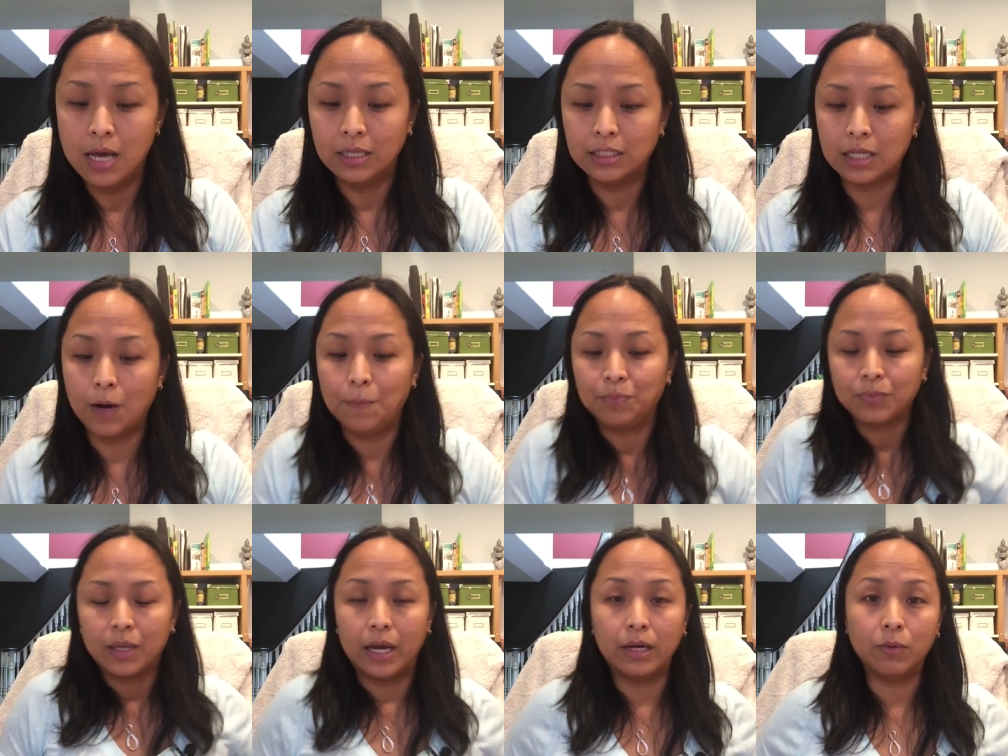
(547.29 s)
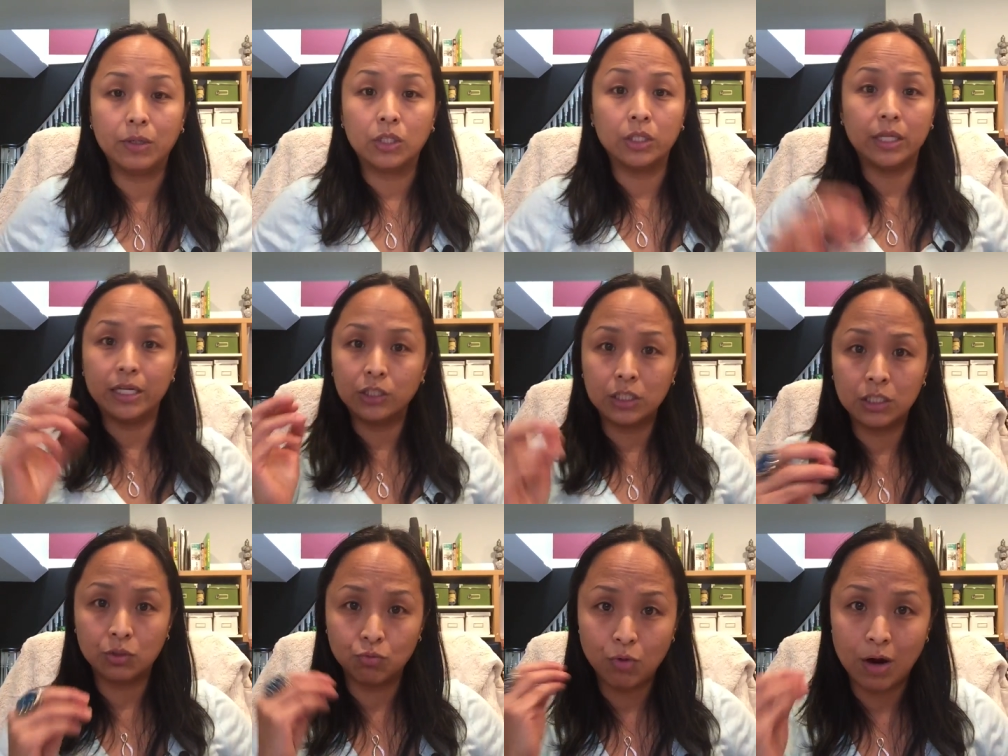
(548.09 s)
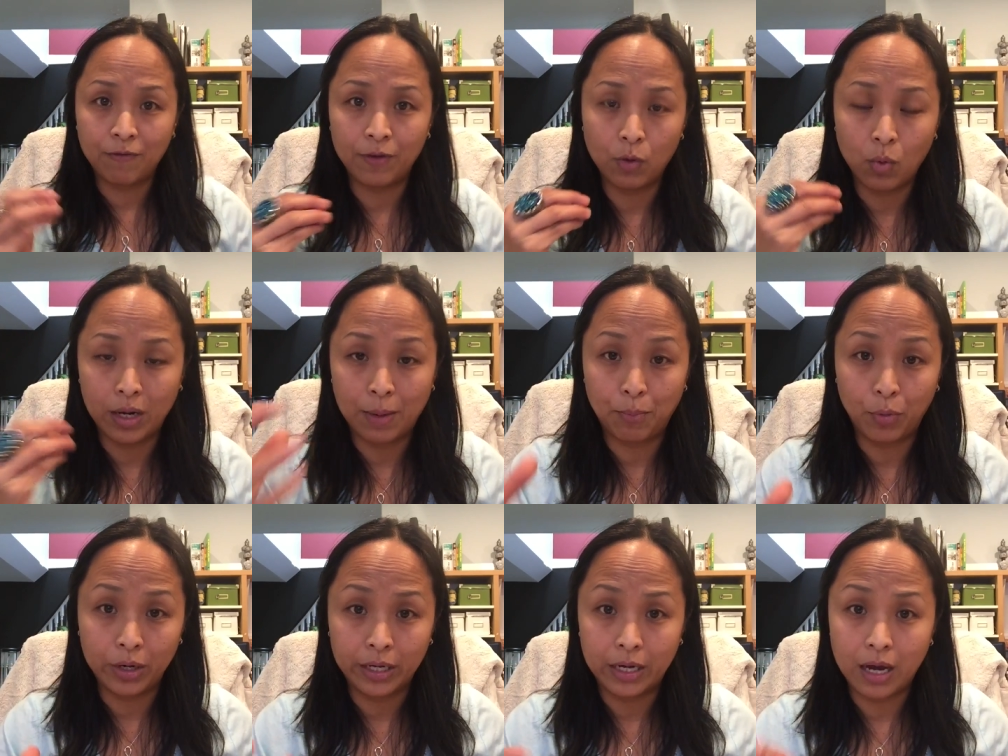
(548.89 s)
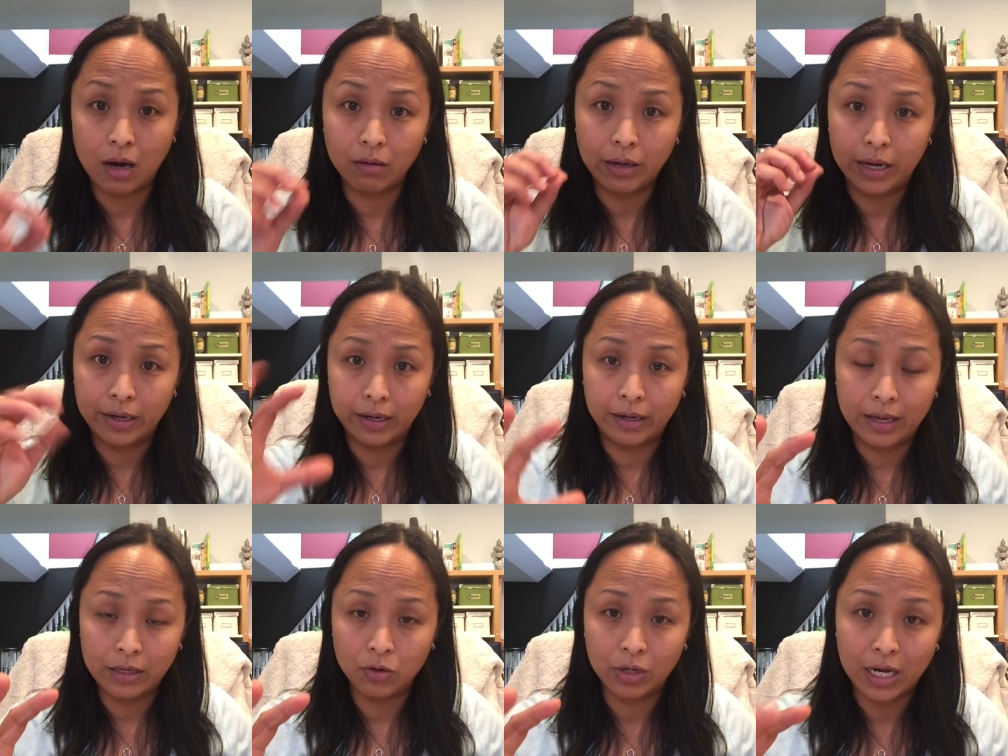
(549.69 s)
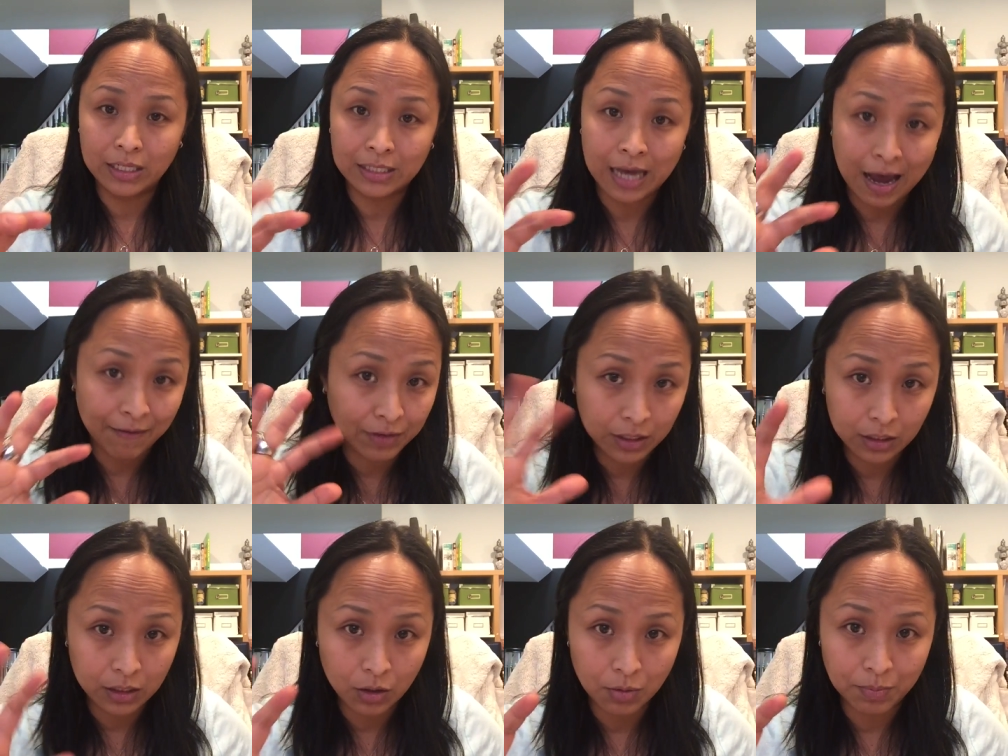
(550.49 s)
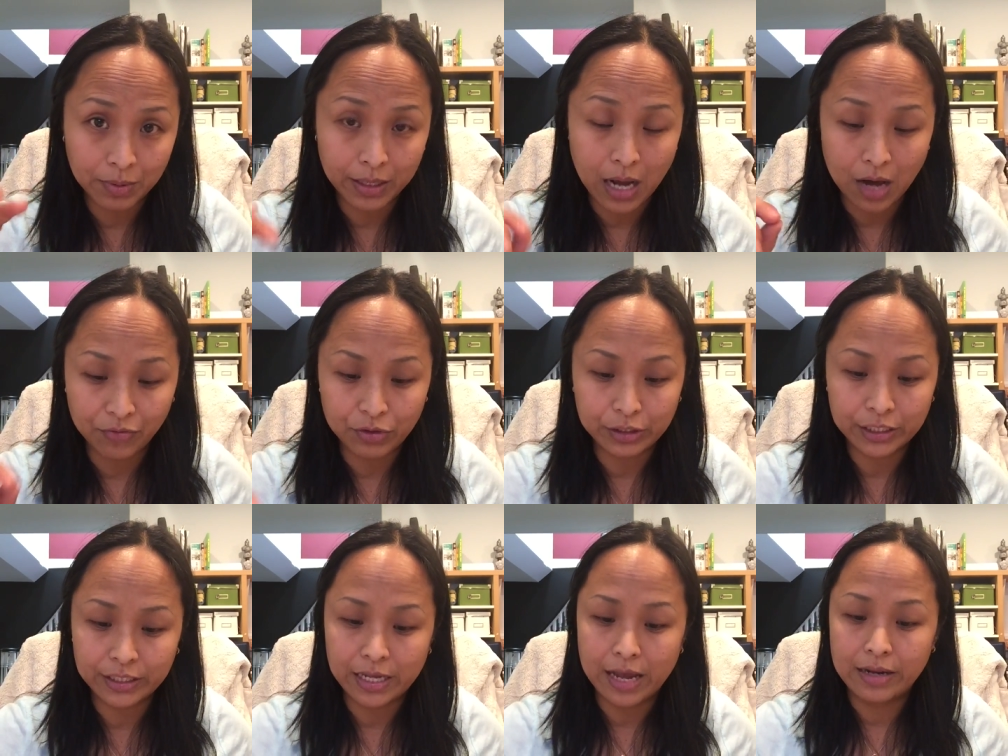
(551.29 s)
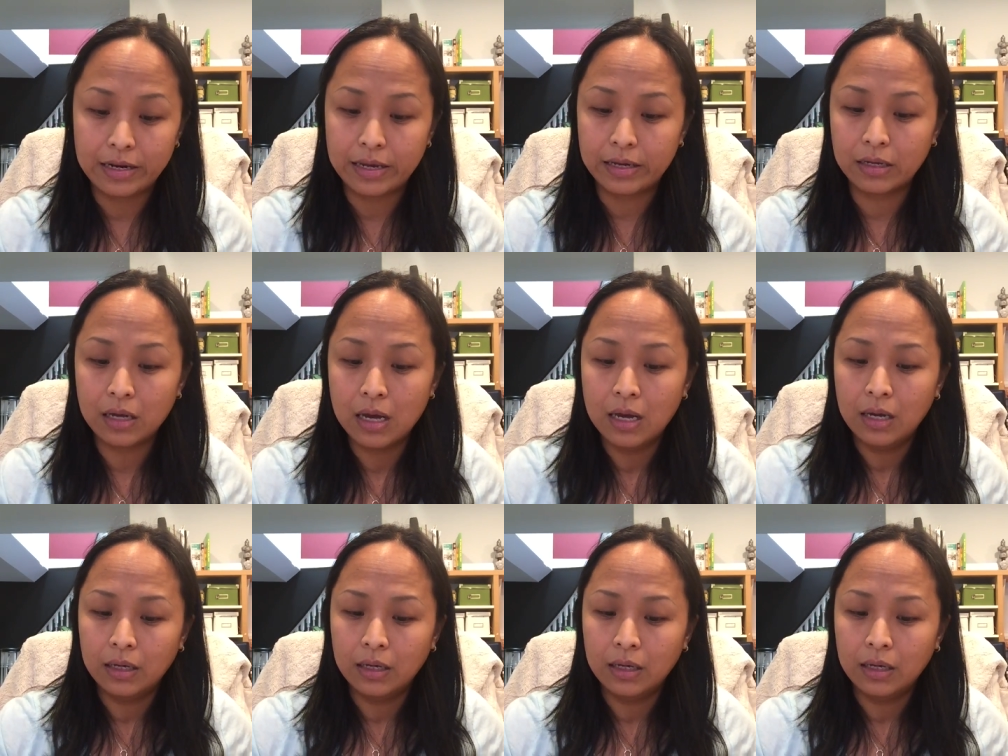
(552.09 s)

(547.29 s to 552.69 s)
So anyway, today just roughly want to bring it out and then let you guys have a little bit understanding.